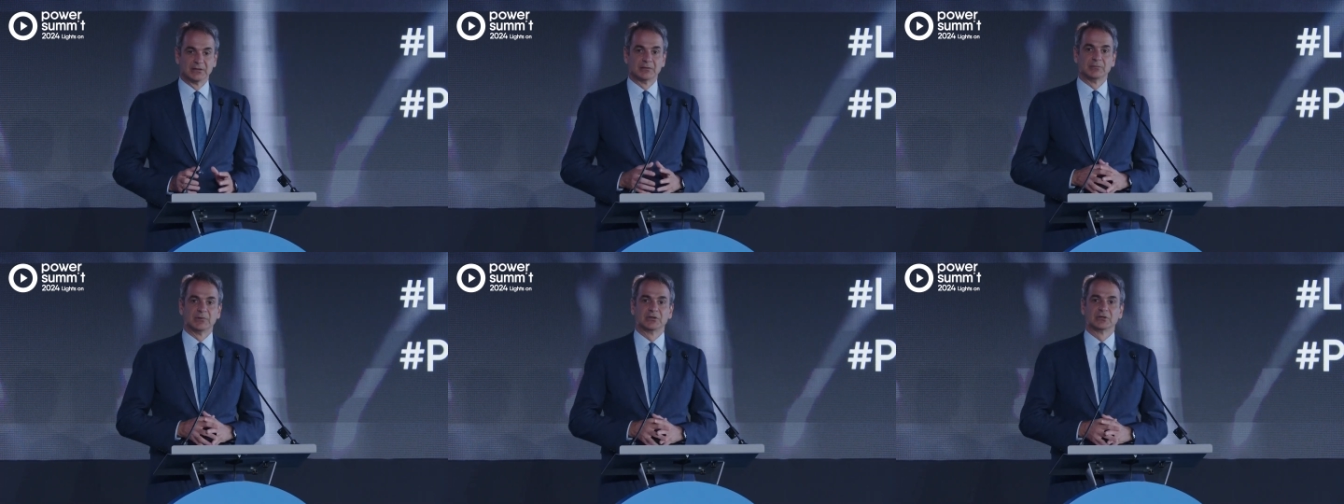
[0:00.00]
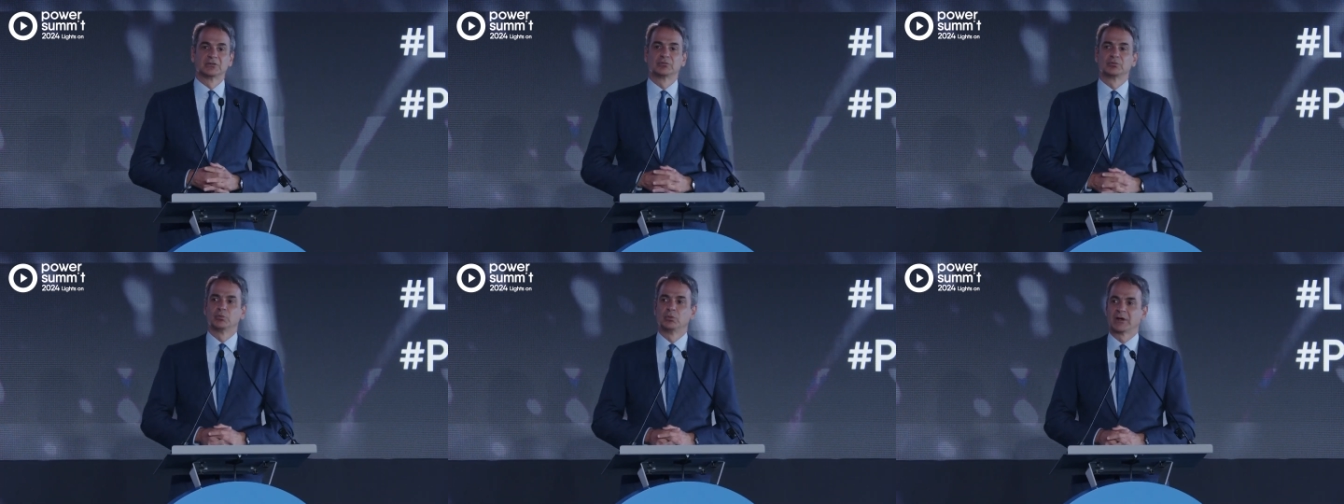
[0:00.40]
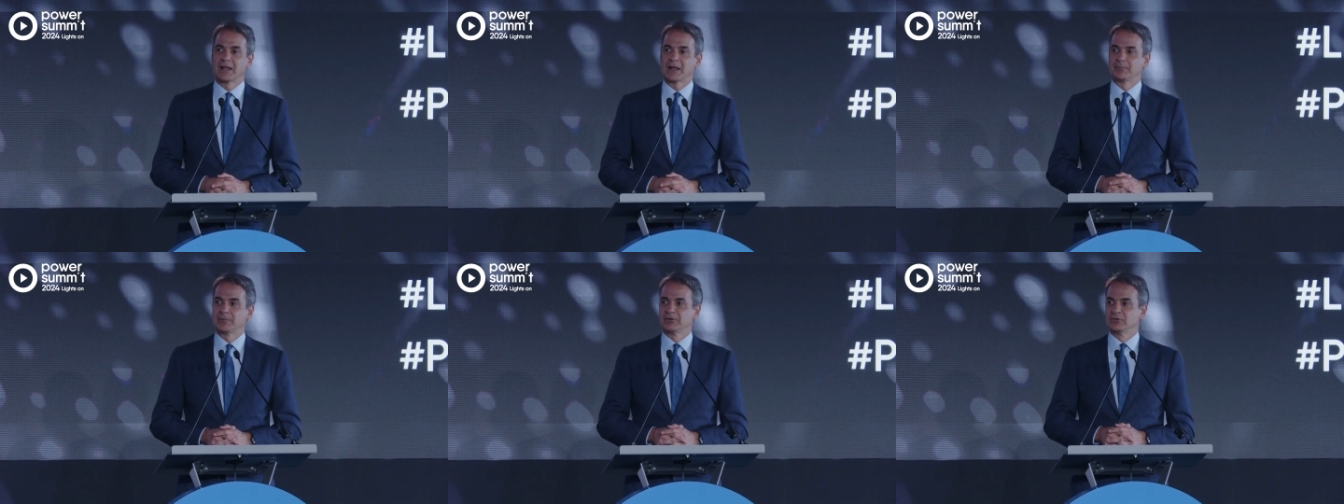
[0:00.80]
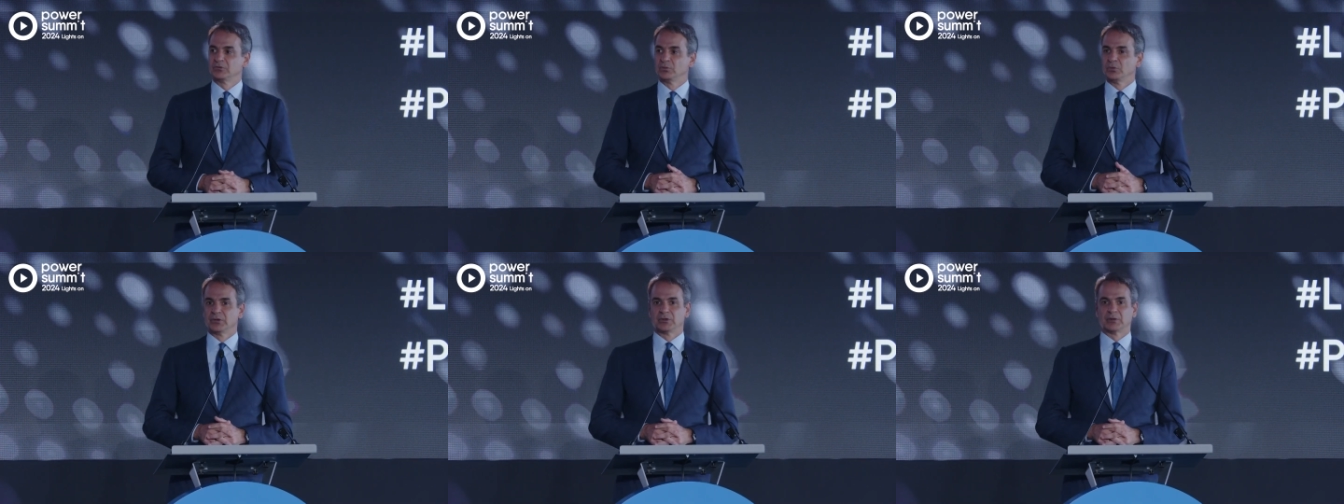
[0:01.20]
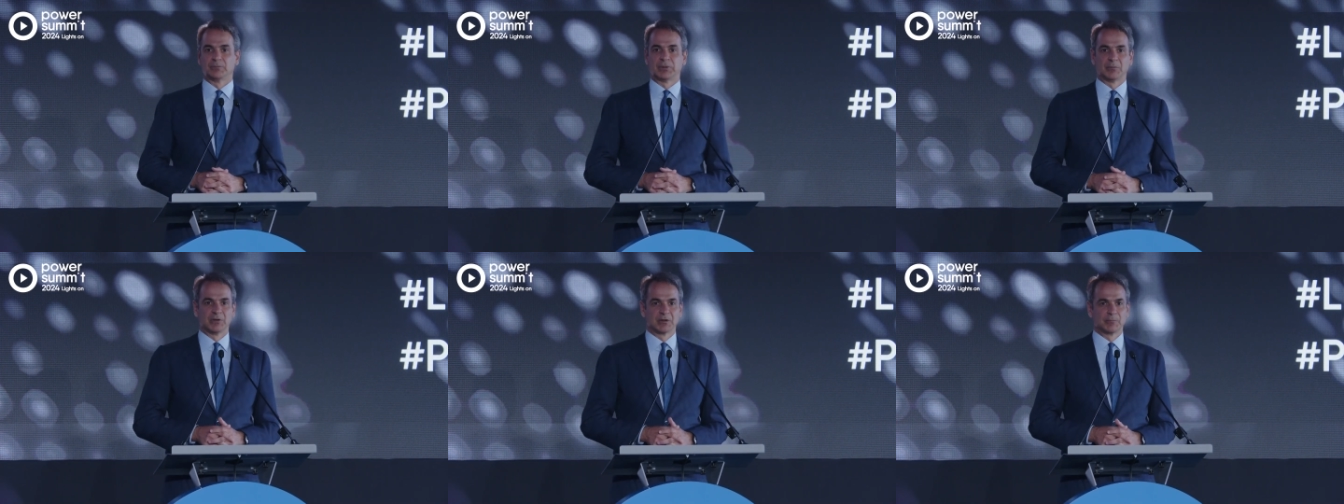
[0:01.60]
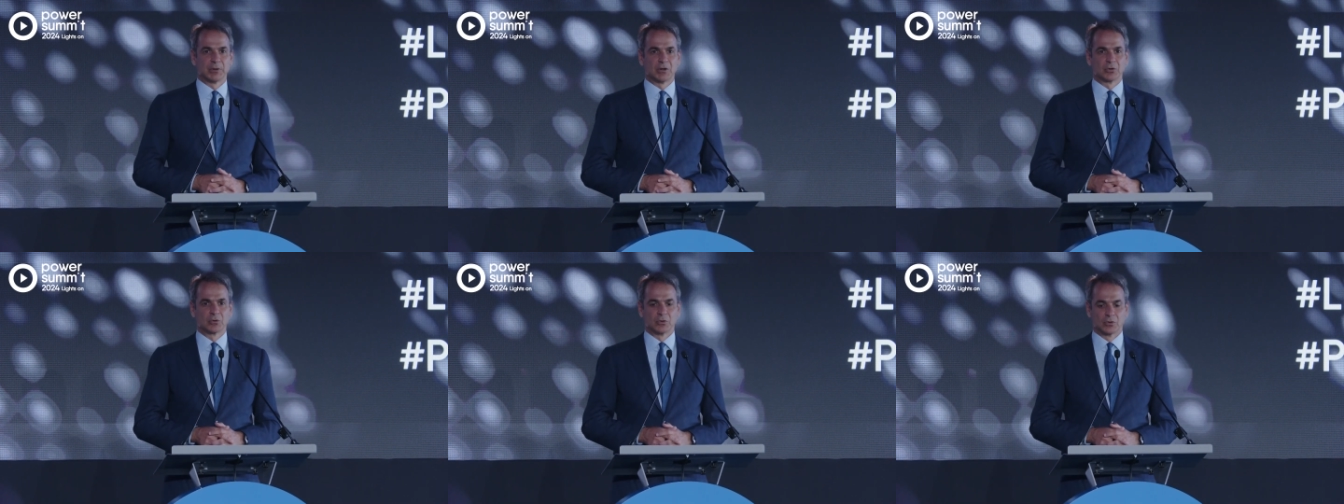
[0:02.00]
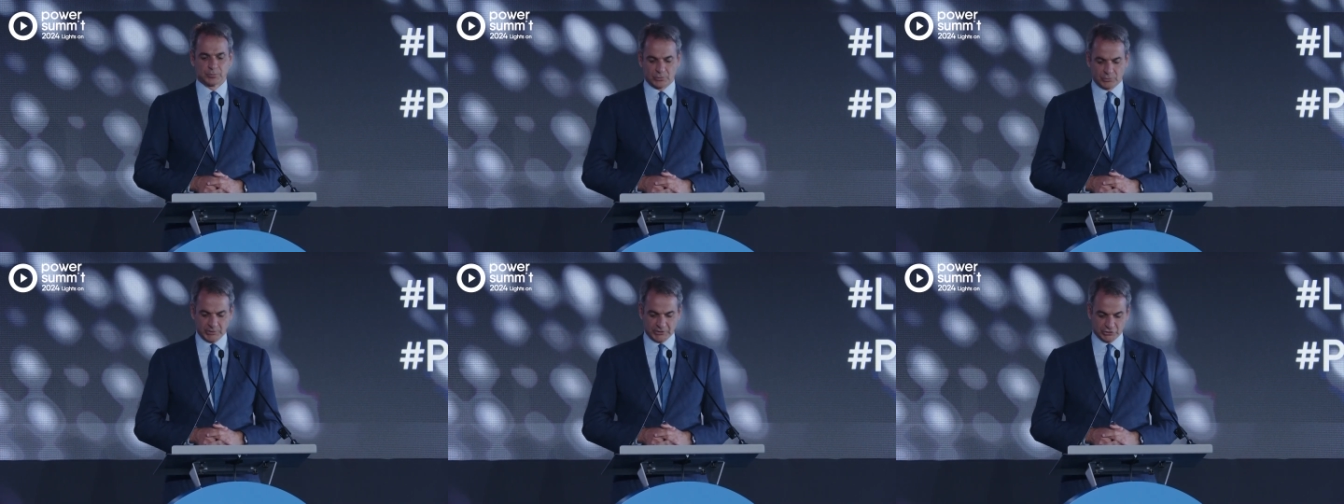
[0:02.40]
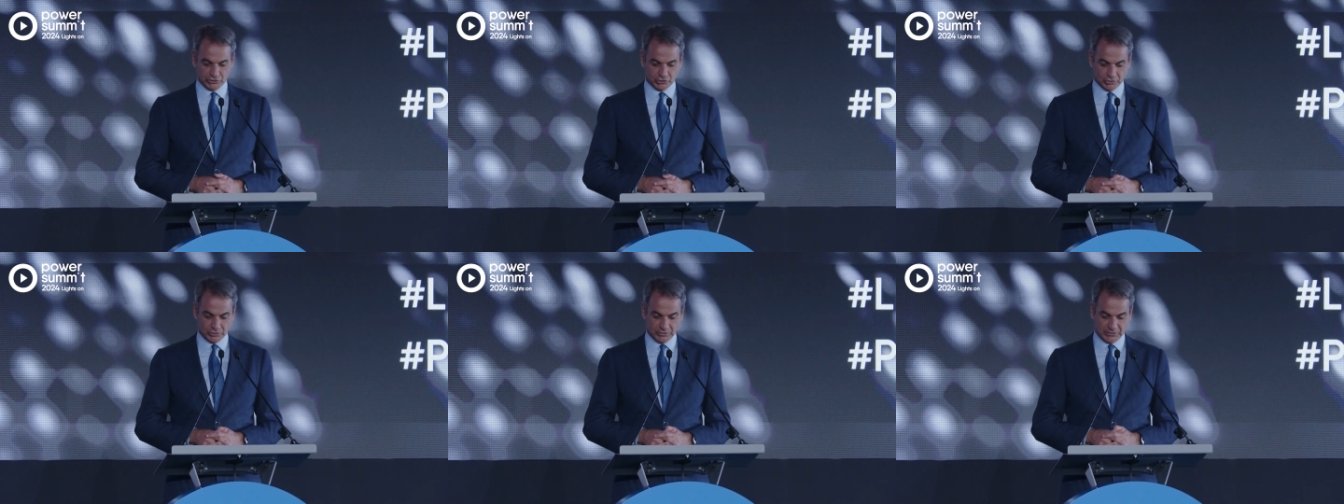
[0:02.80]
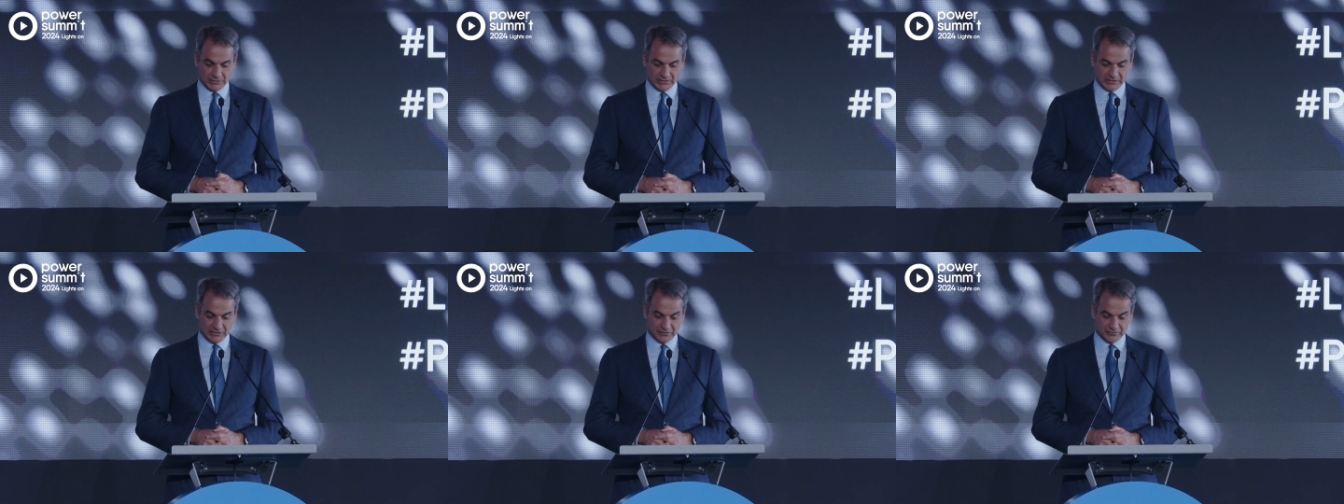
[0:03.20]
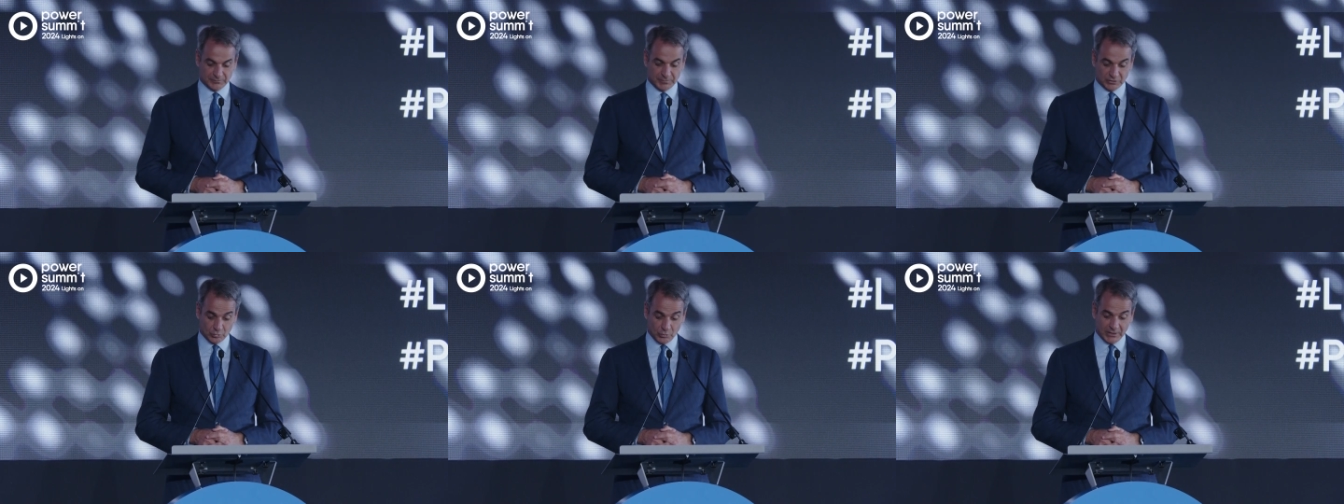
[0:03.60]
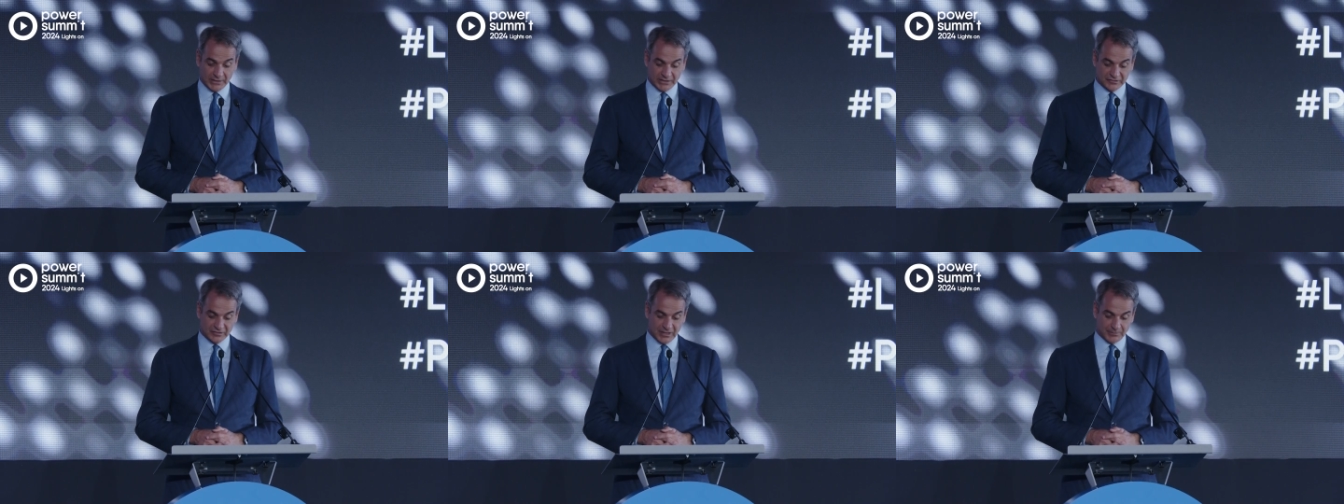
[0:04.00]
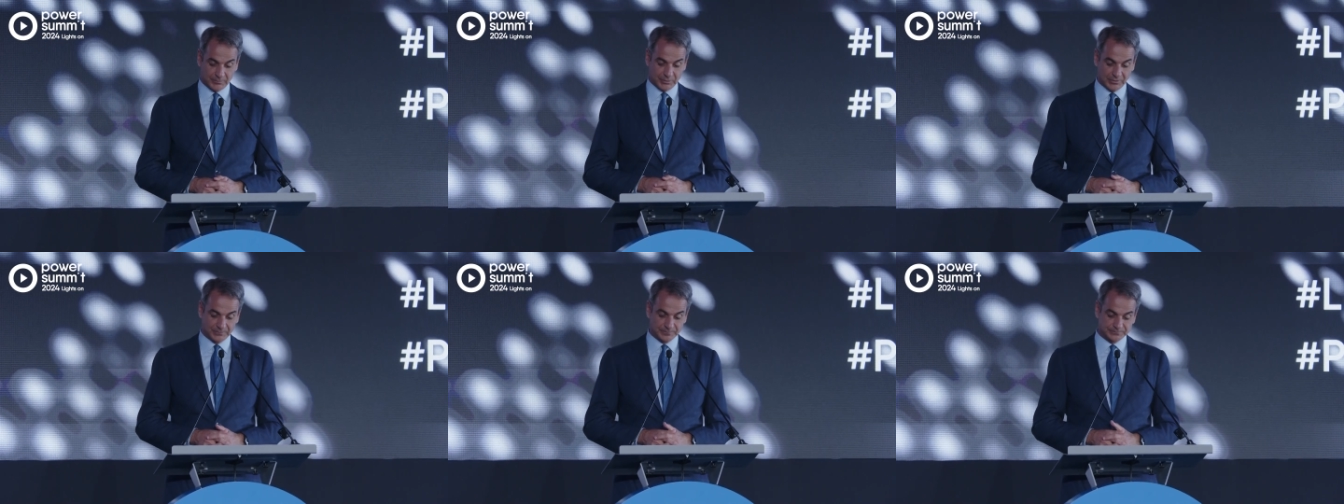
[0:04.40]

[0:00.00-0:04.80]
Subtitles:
But what happened with the Public Power Corporation is but one example